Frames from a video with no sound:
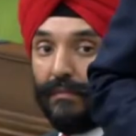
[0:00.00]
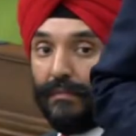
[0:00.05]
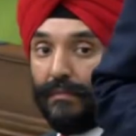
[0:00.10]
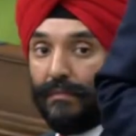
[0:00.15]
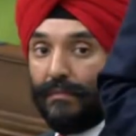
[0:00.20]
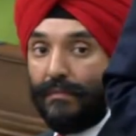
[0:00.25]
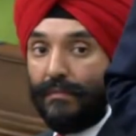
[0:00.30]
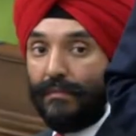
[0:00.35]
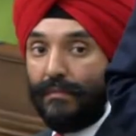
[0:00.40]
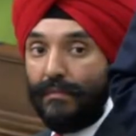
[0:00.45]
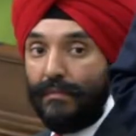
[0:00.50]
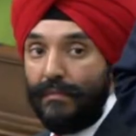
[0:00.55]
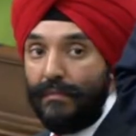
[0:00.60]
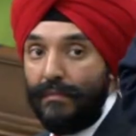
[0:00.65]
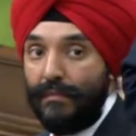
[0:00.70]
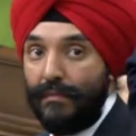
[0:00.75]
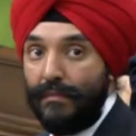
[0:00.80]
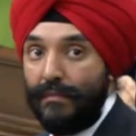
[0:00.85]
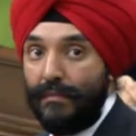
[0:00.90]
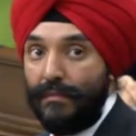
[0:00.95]

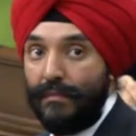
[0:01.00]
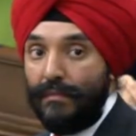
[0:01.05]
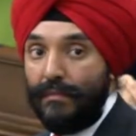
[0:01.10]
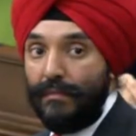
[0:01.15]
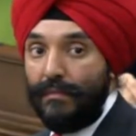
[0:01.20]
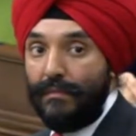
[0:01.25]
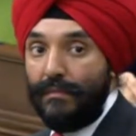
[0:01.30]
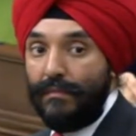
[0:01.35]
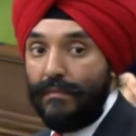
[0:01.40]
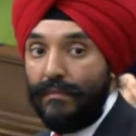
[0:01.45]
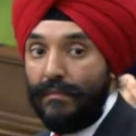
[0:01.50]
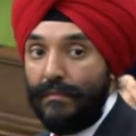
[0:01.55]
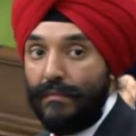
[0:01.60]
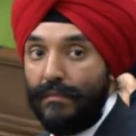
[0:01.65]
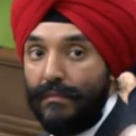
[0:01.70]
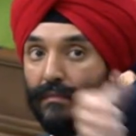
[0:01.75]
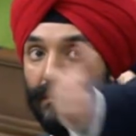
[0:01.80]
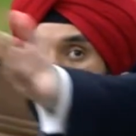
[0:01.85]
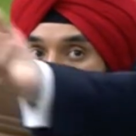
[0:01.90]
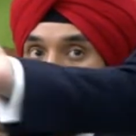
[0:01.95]

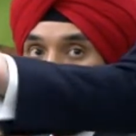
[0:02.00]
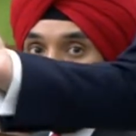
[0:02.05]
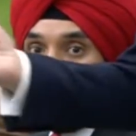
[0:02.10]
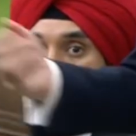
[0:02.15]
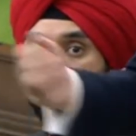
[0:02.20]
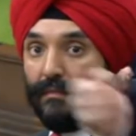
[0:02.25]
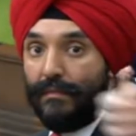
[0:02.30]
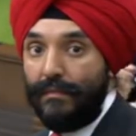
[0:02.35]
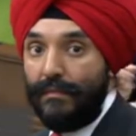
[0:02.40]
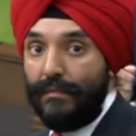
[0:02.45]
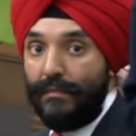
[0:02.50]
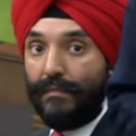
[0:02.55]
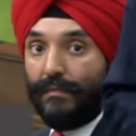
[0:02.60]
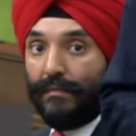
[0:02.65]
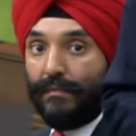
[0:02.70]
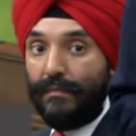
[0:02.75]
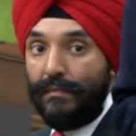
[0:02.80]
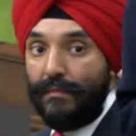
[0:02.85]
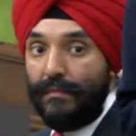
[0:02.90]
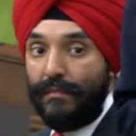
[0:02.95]

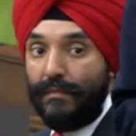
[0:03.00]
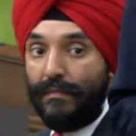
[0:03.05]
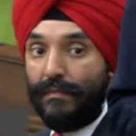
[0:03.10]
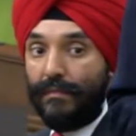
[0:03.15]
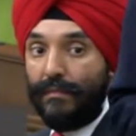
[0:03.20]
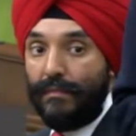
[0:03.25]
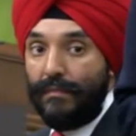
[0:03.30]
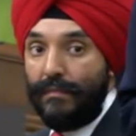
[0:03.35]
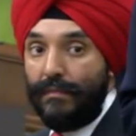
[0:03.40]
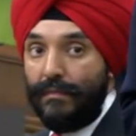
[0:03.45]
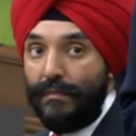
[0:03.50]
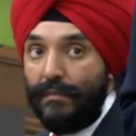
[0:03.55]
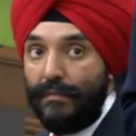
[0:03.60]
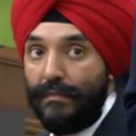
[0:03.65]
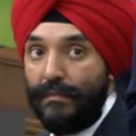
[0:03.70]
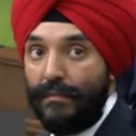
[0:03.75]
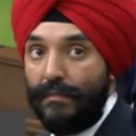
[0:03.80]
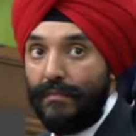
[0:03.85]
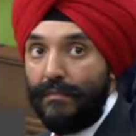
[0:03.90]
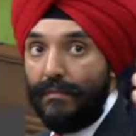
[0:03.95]

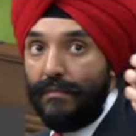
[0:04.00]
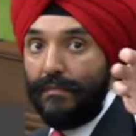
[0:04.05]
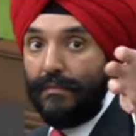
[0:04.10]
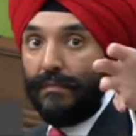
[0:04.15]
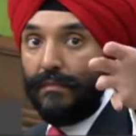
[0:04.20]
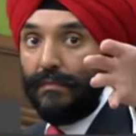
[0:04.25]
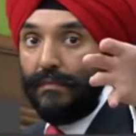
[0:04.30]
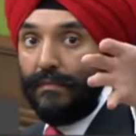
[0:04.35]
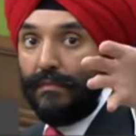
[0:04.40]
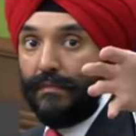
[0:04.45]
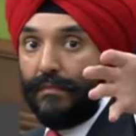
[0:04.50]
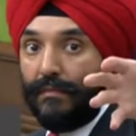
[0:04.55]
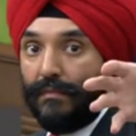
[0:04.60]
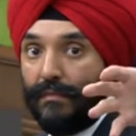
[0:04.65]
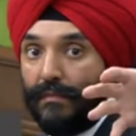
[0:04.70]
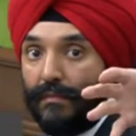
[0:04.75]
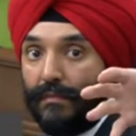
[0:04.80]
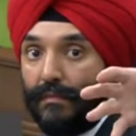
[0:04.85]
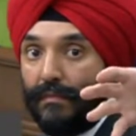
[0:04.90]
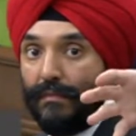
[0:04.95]

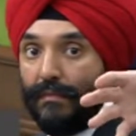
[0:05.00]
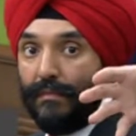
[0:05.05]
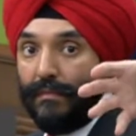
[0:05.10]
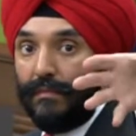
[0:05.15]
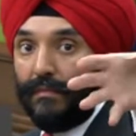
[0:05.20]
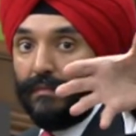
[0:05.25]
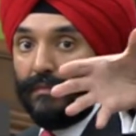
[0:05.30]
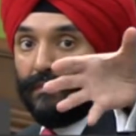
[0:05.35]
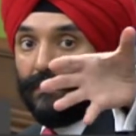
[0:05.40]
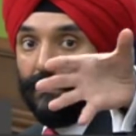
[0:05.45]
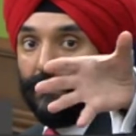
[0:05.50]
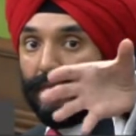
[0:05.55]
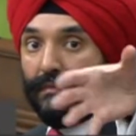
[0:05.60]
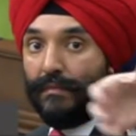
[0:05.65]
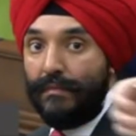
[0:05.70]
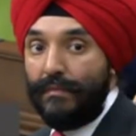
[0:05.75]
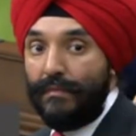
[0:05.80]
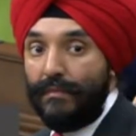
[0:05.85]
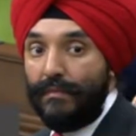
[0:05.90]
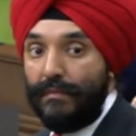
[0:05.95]

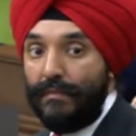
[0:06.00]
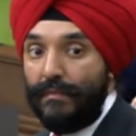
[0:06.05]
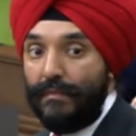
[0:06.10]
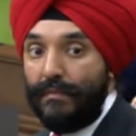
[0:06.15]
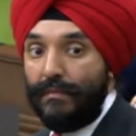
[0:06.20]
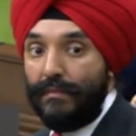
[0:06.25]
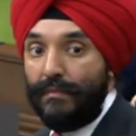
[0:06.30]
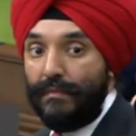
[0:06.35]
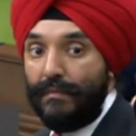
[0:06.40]
[no speech]